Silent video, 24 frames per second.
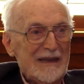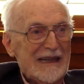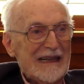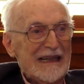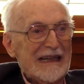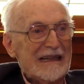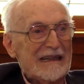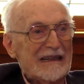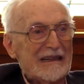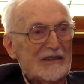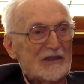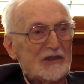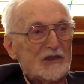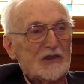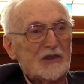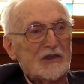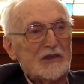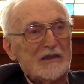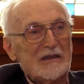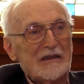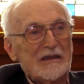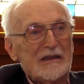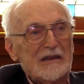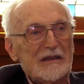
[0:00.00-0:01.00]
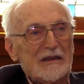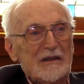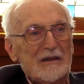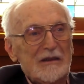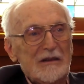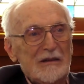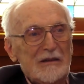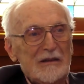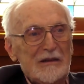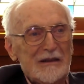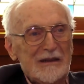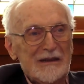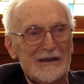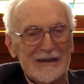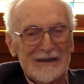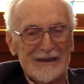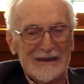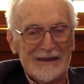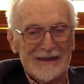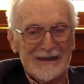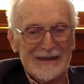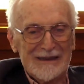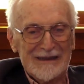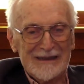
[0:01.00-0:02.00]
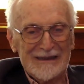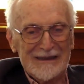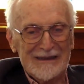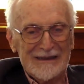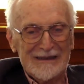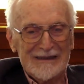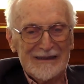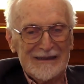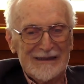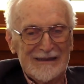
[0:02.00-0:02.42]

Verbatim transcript: English uh,